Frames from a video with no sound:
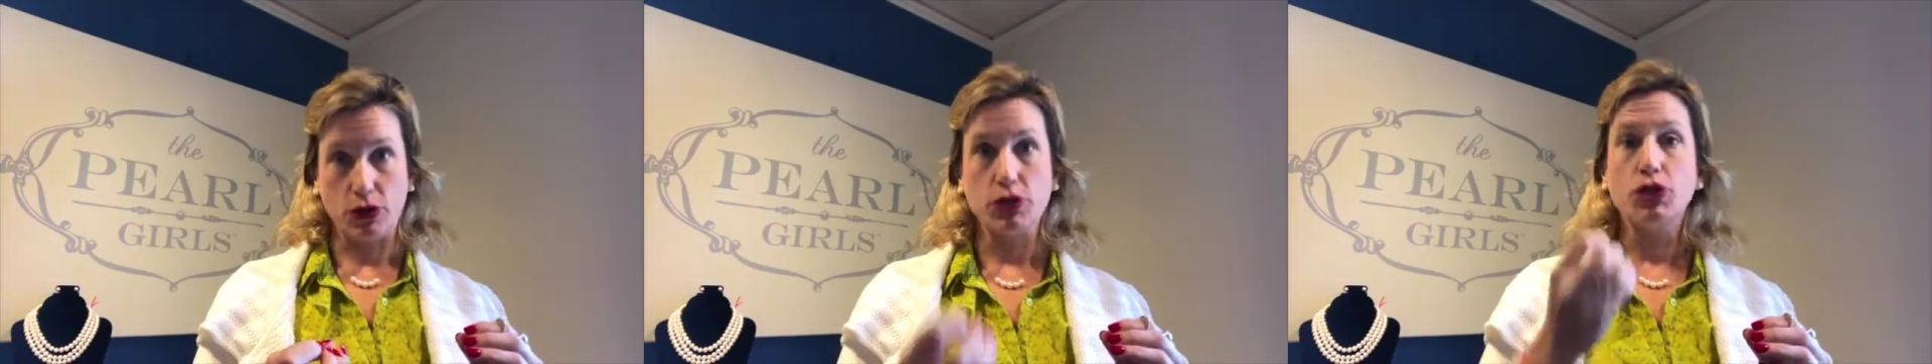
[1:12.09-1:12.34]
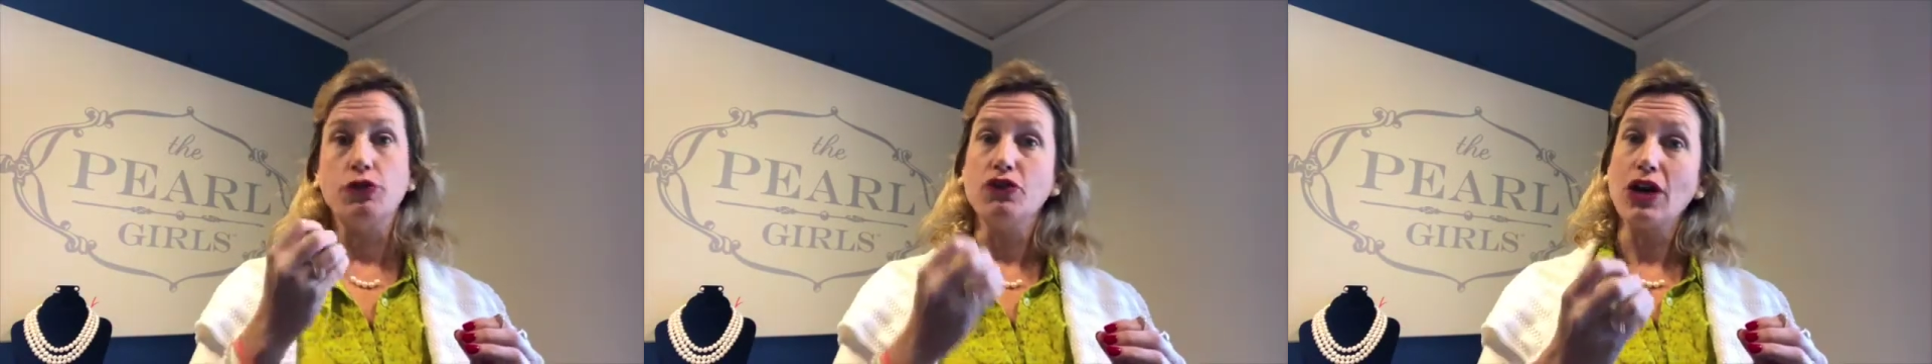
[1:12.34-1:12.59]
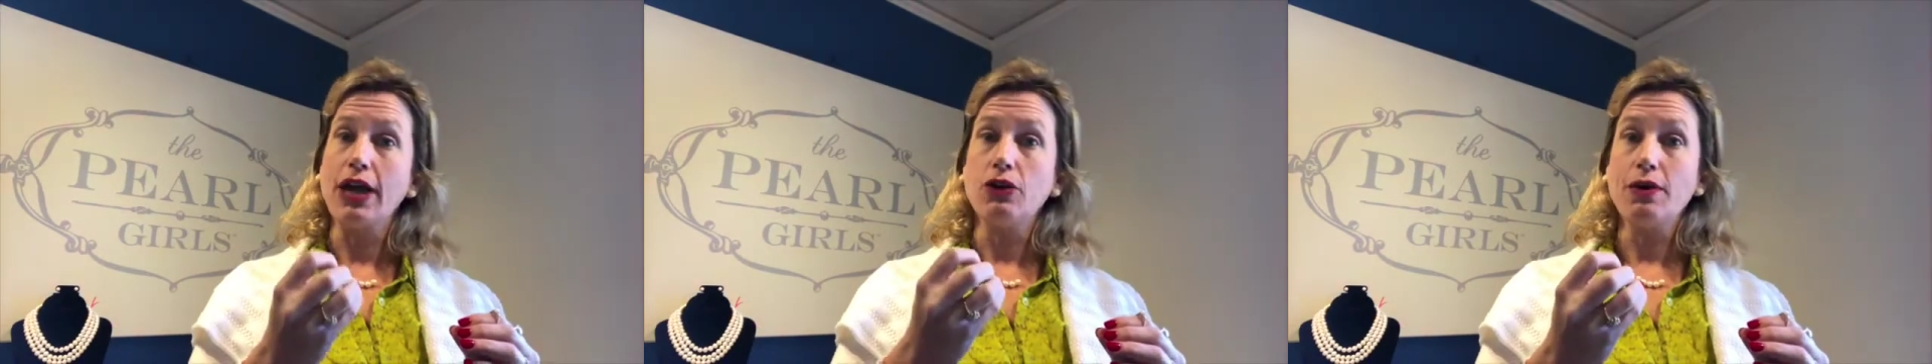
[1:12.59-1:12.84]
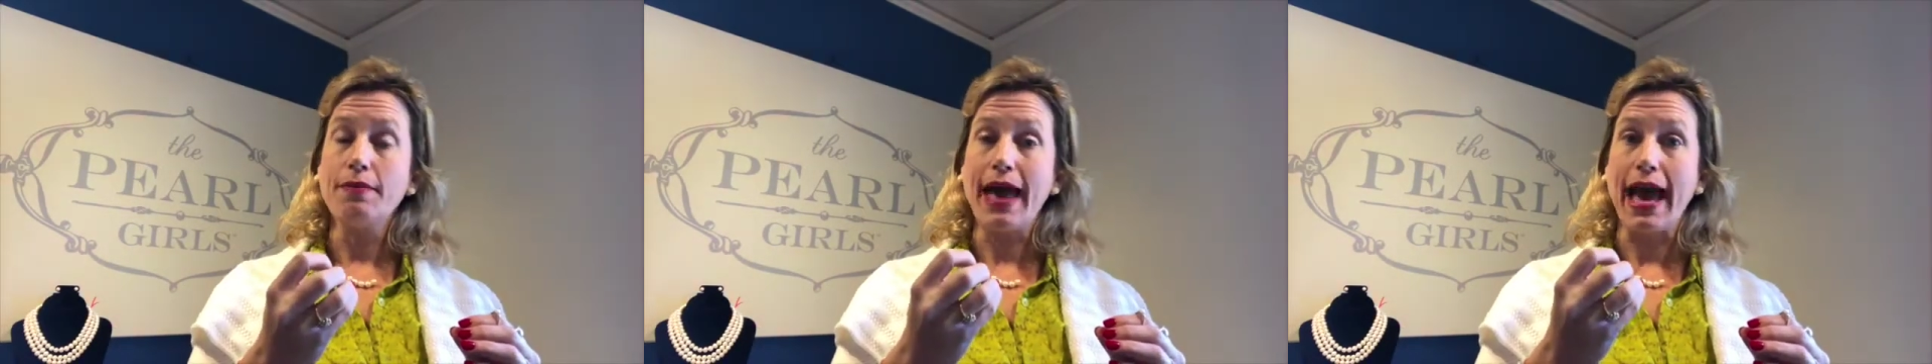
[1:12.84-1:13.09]
So you got to
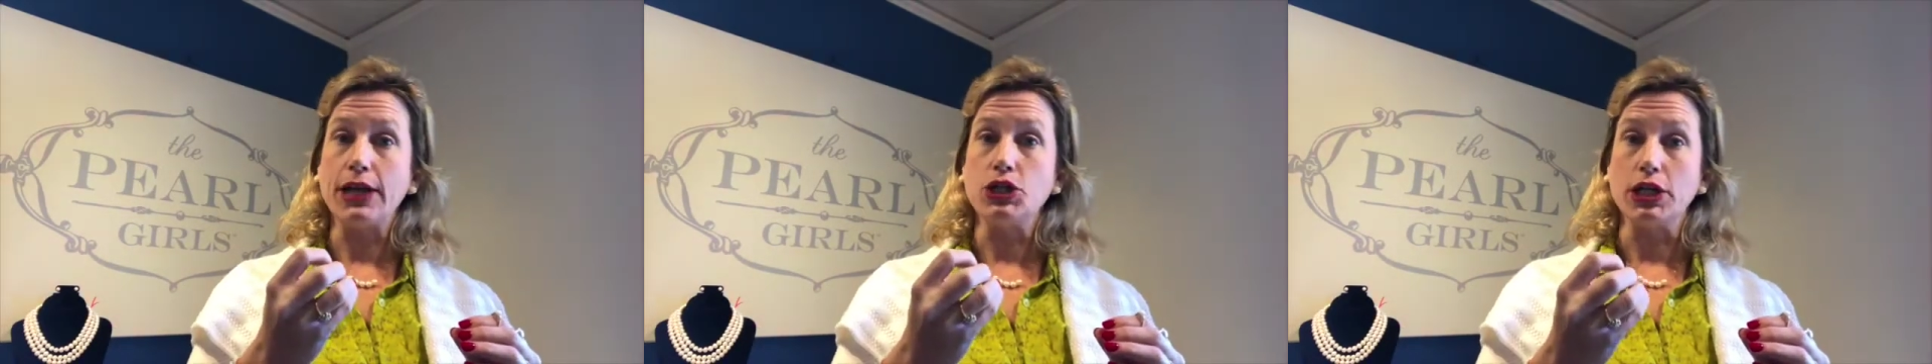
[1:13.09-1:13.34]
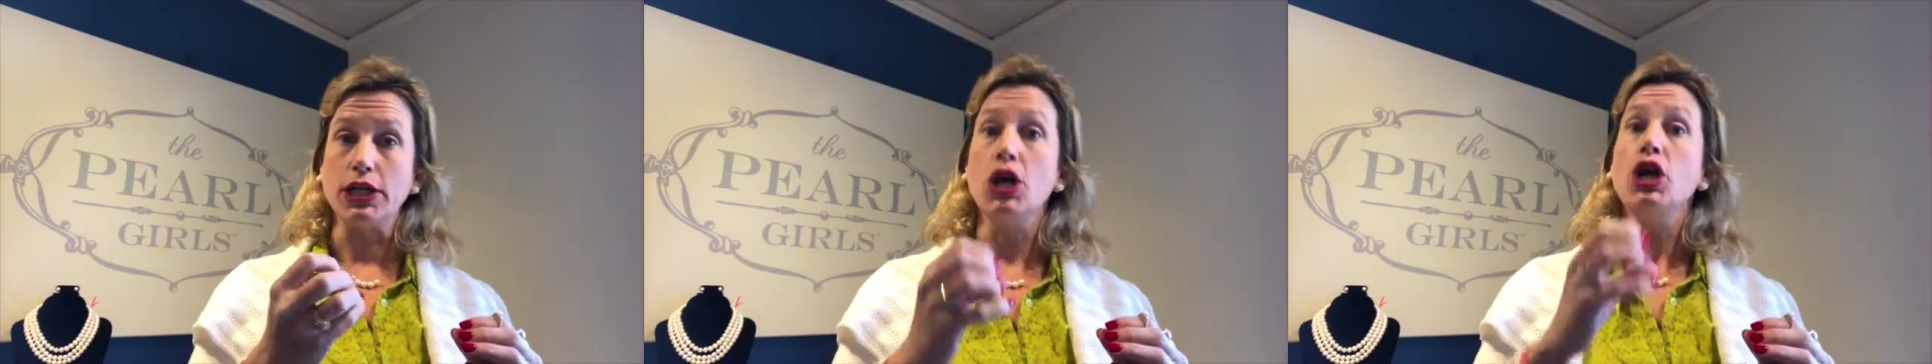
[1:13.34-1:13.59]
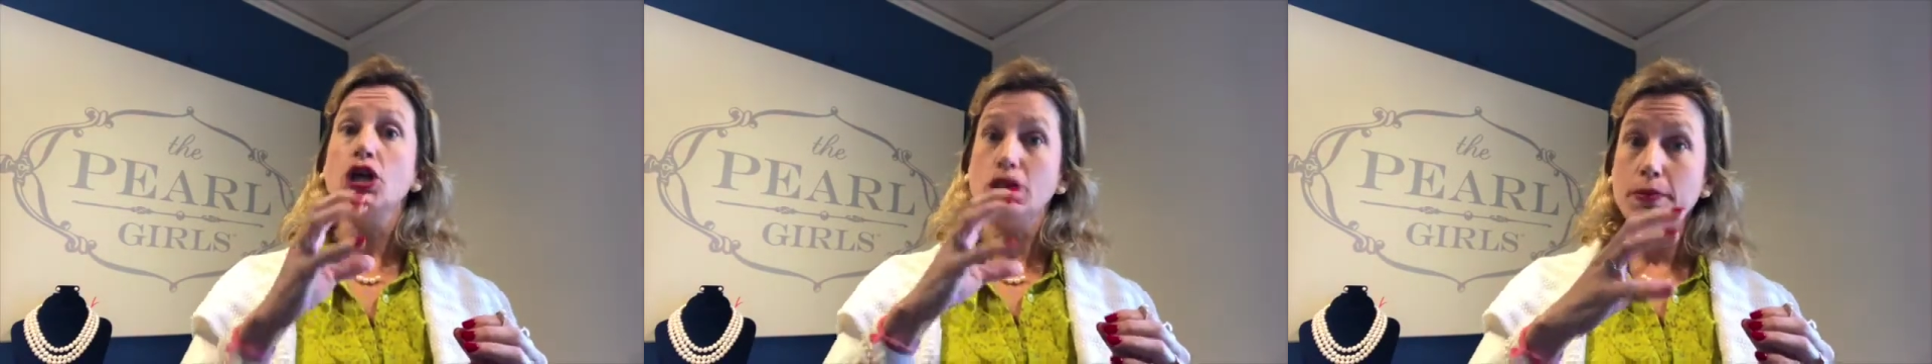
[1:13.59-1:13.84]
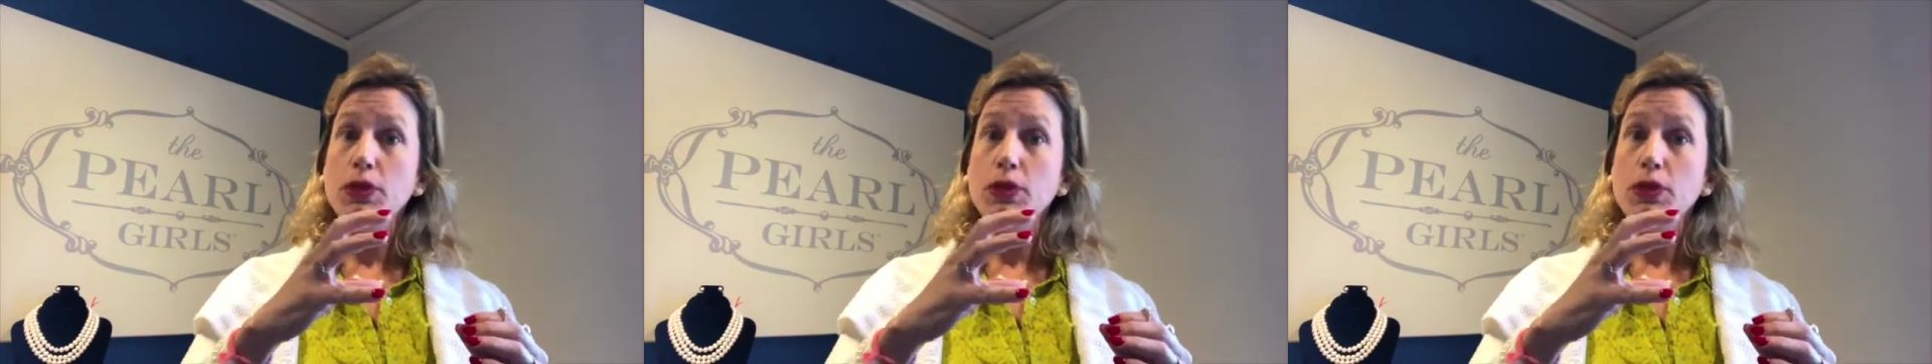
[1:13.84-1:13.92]
imagine the